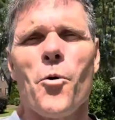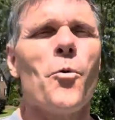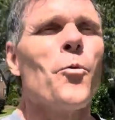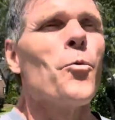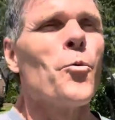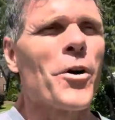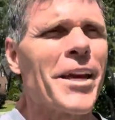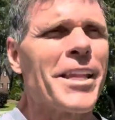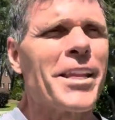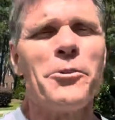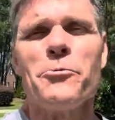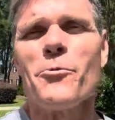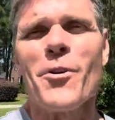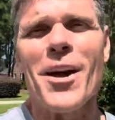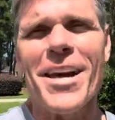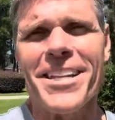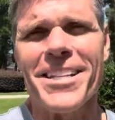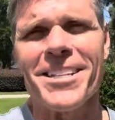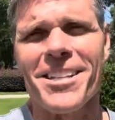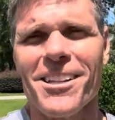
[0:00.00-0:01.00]
We're getting
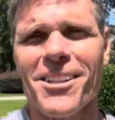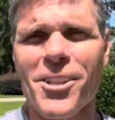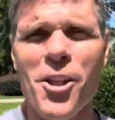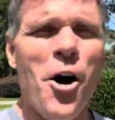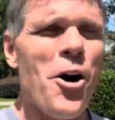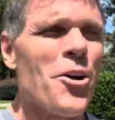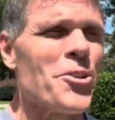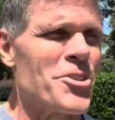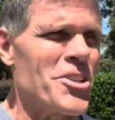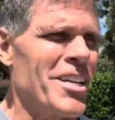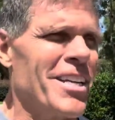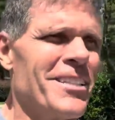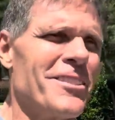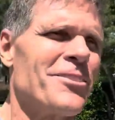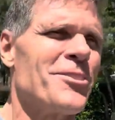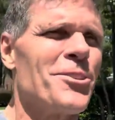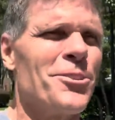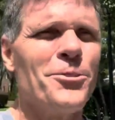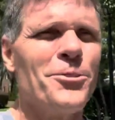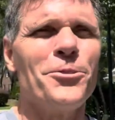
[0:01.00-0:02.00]
ready to launch
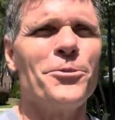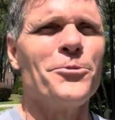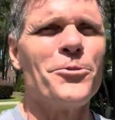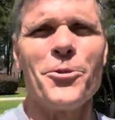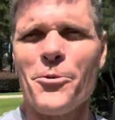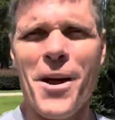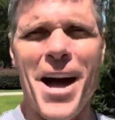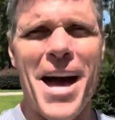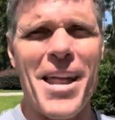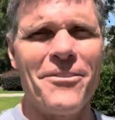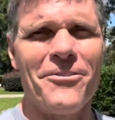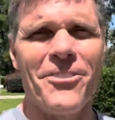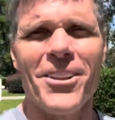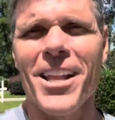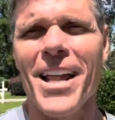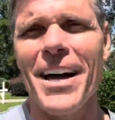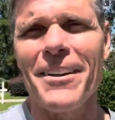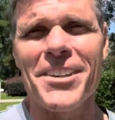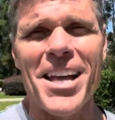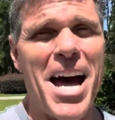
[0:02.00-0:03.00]
into the ride of a
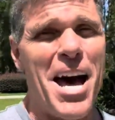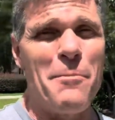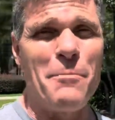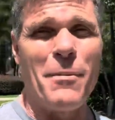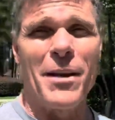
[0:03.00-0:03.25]
lifetime.